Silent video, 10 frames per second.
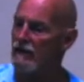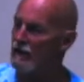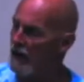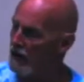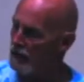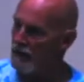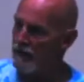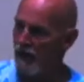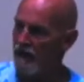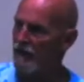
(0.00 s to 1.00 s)
incredibly
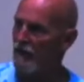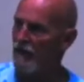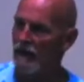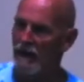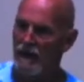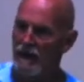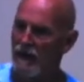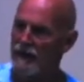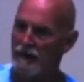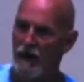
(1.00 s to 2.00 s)
painful
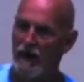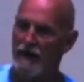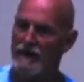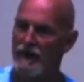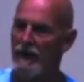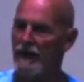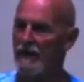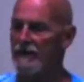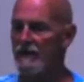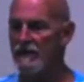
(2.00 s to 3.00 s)
experience. I
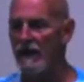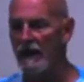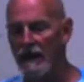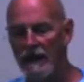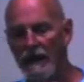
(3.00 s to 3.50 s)
mean, it's like,